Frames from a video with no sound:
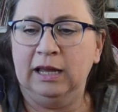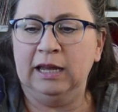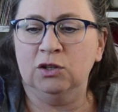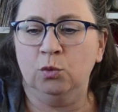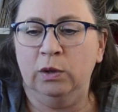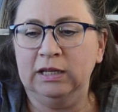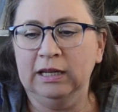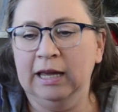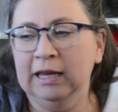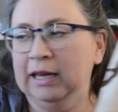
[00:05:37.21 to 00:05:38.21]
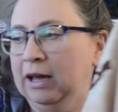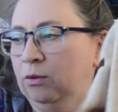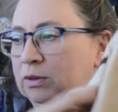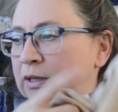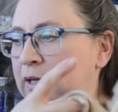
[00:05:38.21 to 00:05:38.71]
a 28
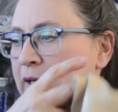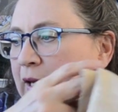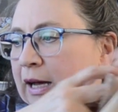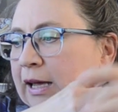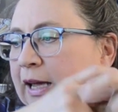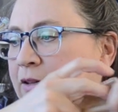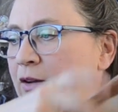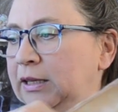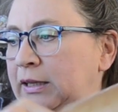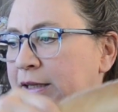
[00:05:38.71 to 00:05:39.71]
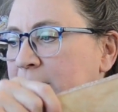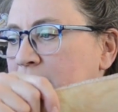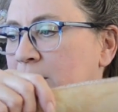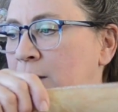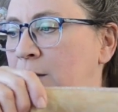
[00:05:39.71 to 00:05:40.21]
count hand-dyed
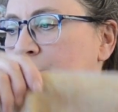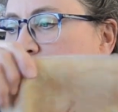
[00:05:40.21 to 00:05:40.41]
linen from